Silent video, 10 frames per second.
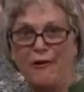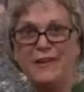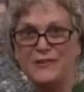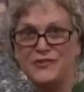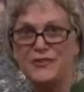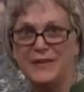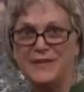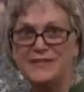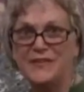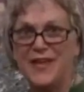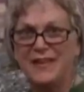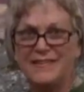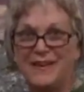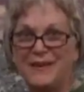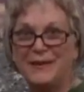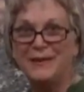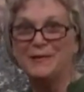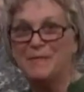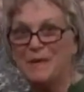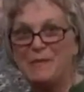art history. So that'll tell you a
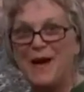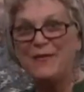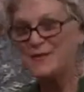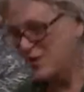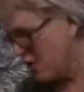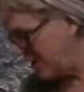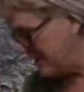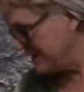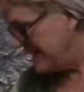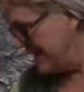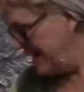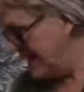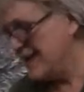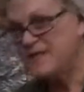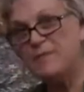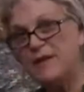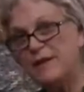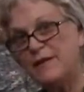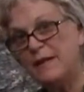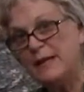little bit about this artist. He's been